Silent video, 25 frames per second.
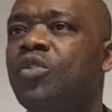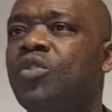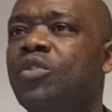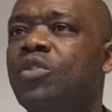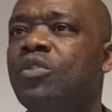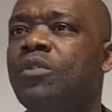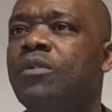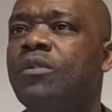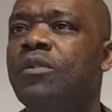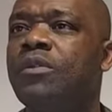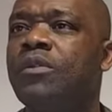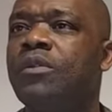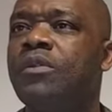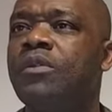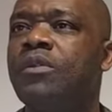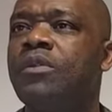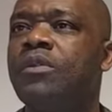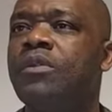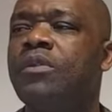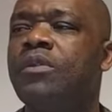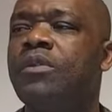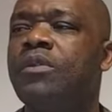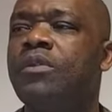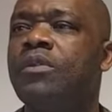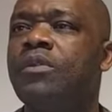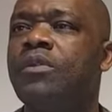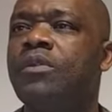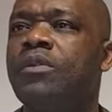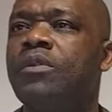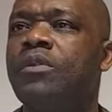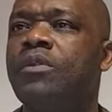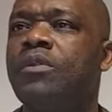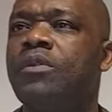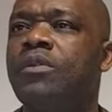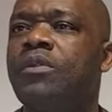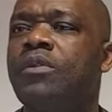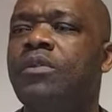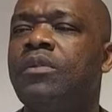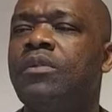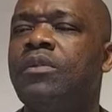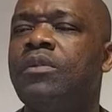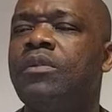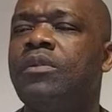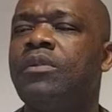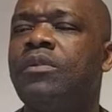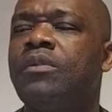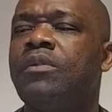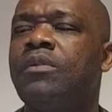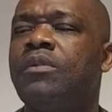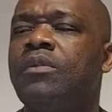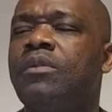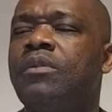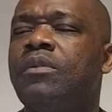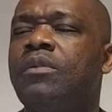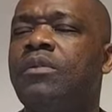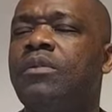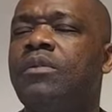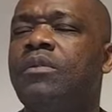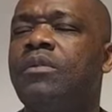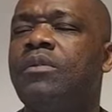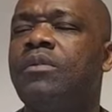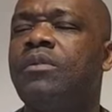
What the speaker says: (no one is talking)